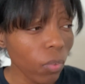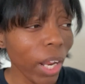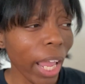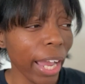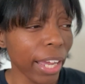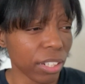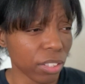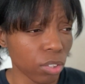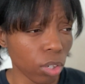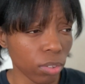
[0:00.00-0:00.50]

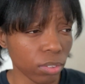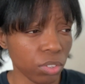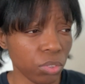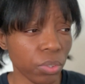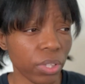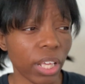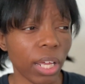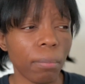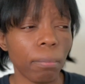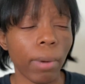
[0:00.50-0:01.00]
and told you
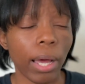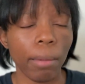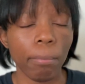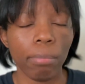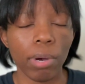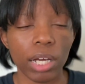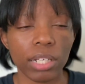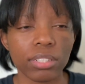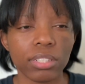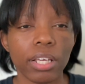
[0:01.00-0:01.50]
that my
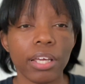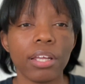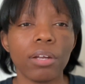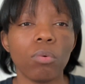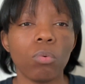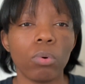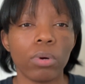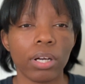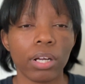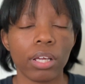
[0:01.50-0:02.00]
boss at
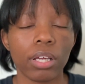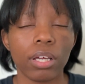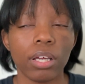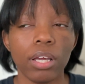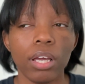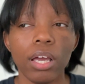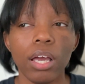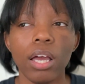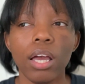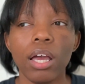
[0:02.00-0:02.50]
work
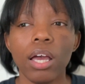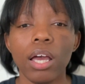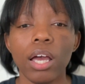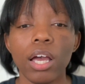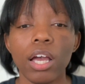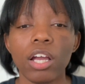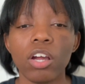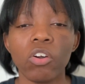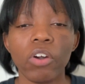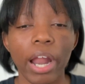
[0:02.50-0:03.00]

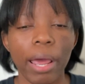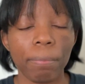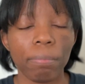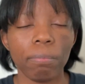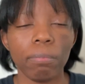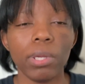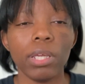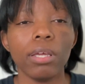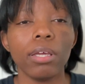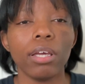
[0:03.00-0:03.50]
grabbed
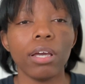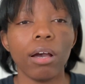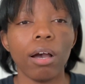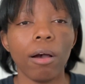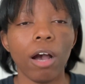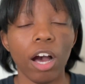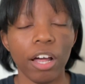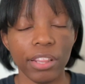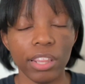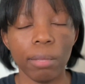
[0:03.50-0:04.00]
me
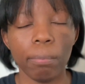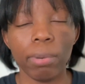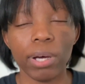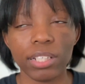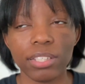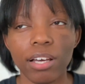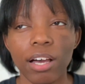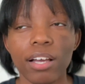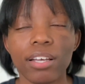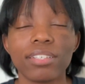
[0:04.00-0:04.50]
on the
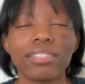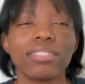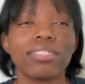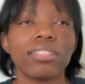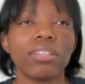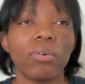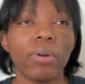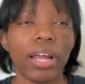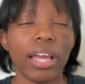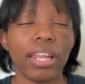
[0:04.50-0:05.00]
buttocks,
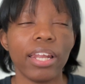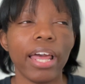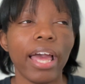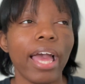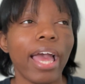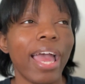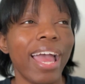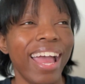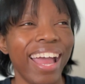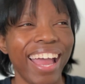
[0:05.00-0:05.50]
right?
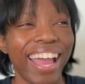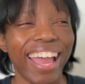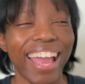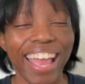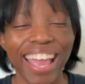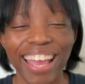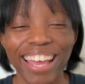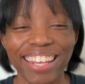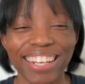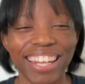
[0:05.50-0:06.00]

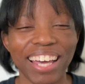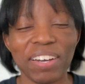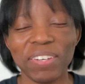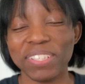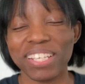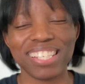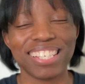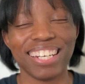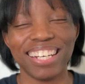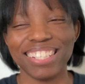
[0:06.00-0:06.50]
And I
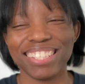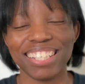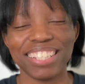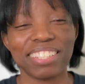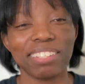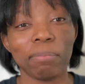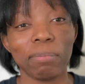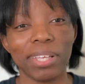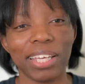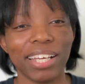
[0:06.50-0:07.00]
was gonna say
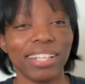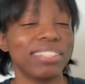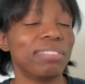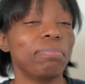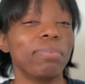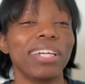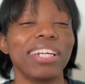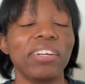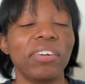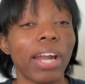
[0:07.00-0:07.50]
something else,
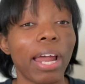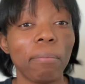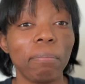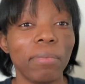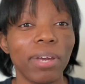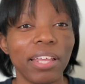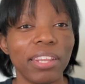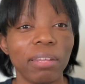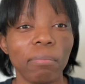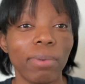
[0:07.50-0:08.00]
but grabbed
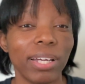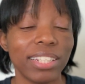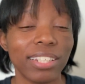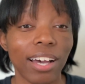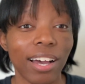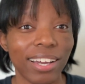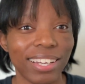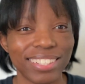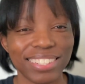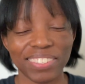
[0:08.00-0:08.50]
me on the
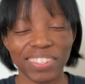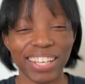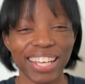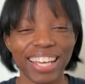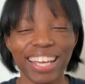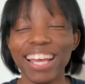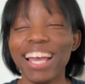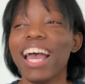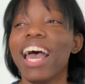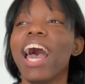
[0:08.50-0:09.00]
buttocks,
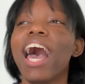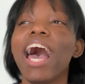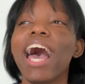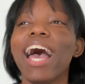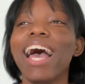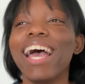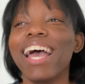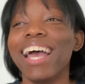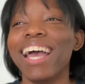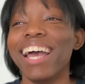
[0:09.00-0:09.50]
okay?
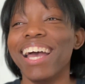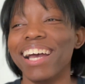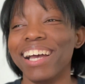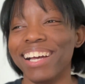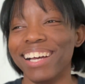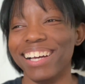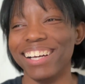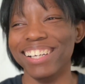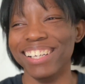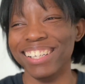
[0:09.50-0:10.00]

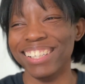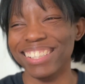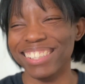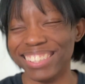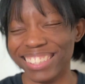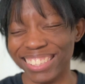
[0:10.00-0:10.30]
And